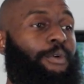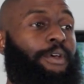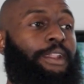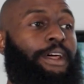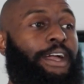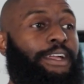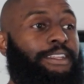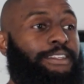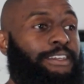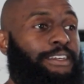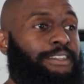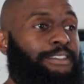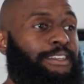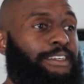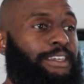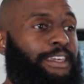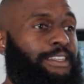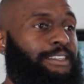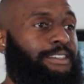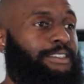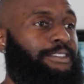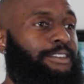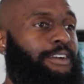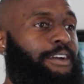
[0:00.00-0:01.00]
What I did to
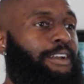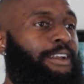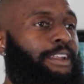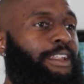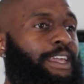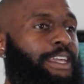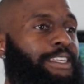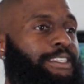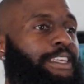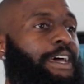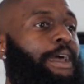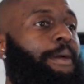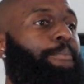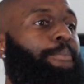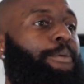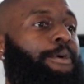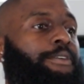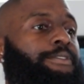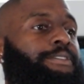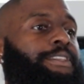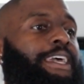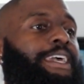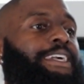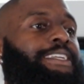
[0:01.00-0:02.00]
get started is I
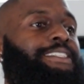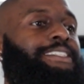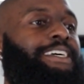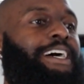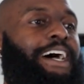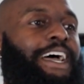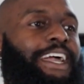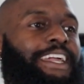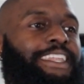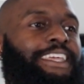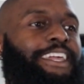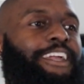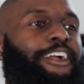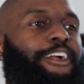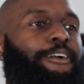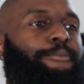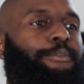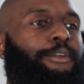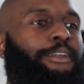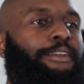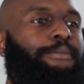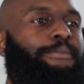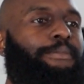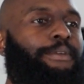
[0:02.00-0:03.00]
built a tiny
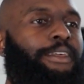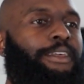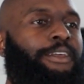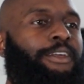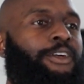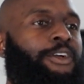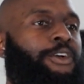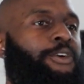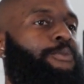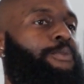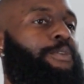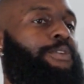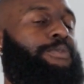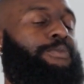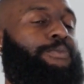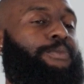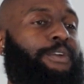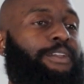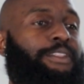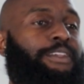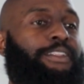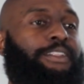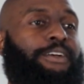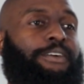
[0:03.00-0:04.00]
Airbnb with
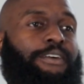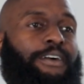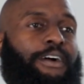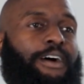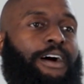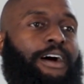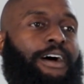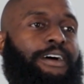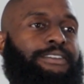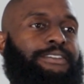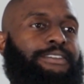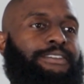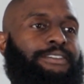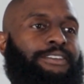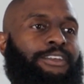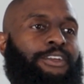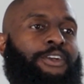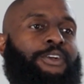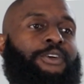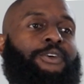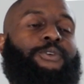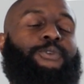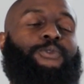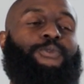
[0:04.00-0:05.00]
really low costs,
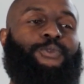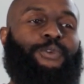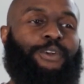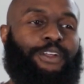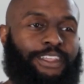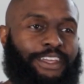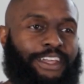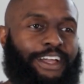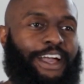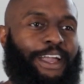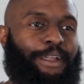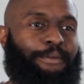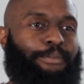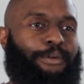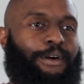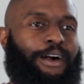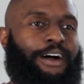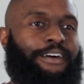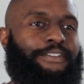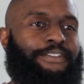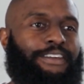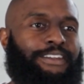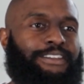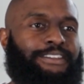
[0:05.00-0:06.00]
really high
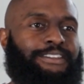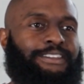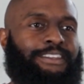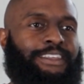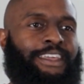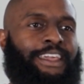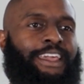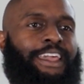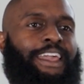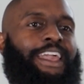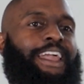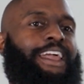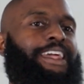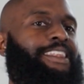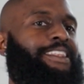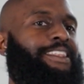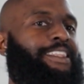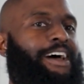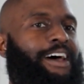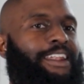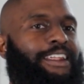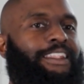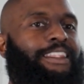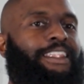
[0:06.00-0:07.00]
profits, and
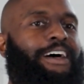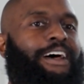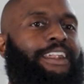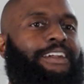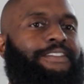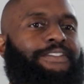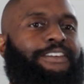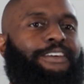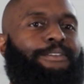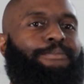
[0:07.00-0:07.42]
not a lot of